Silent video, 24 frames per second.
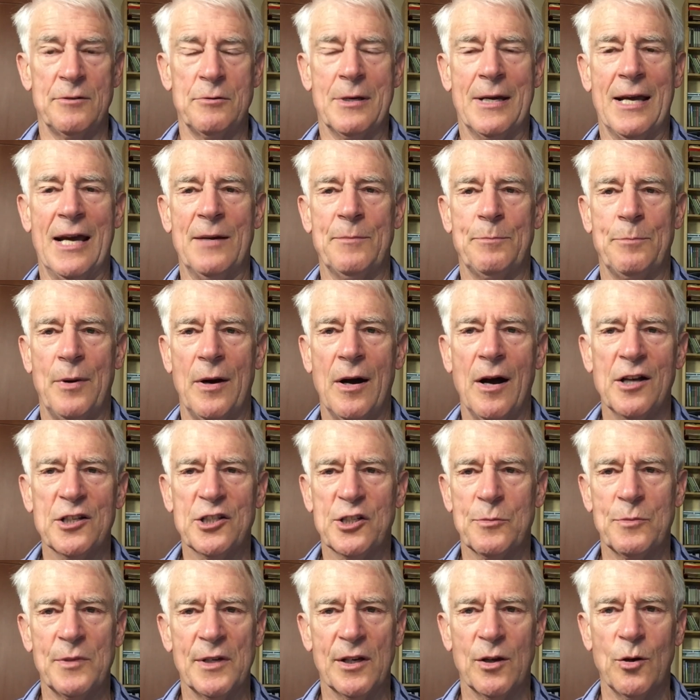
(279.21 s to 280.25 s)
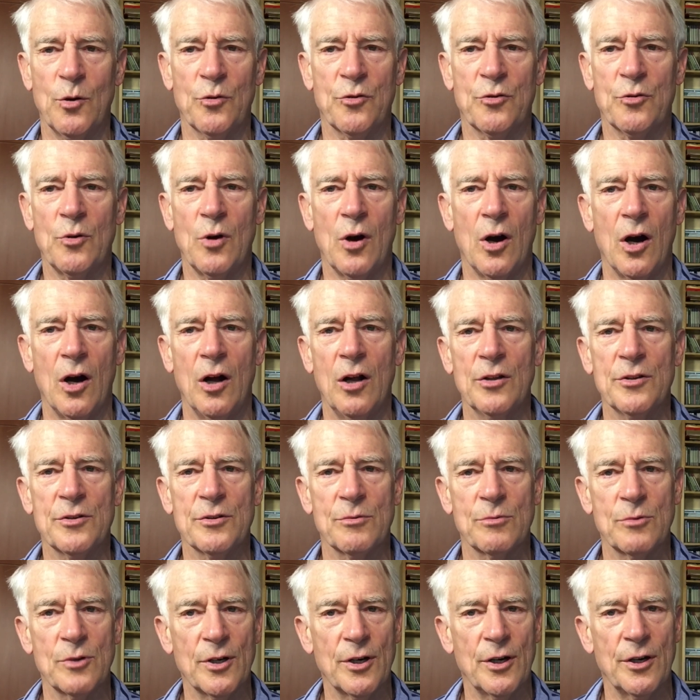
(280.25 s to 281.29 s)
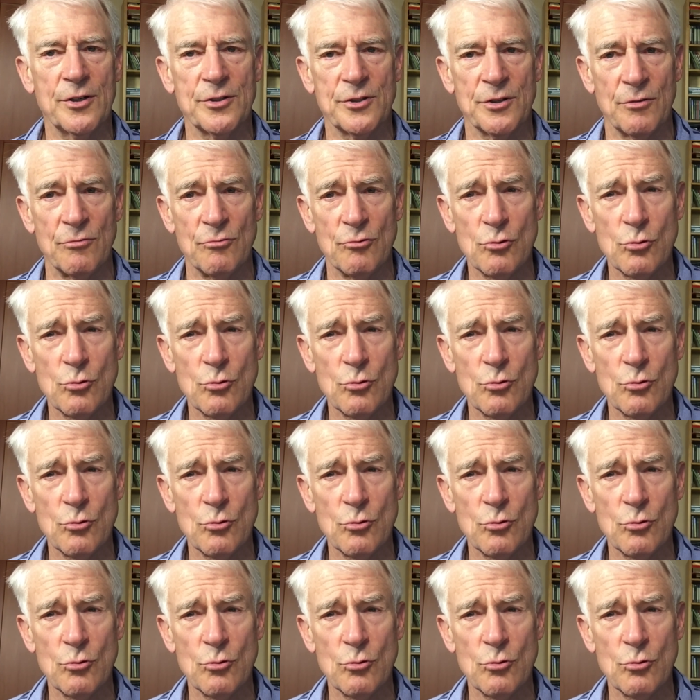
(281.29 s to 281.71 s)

You can't possibly go through all your words and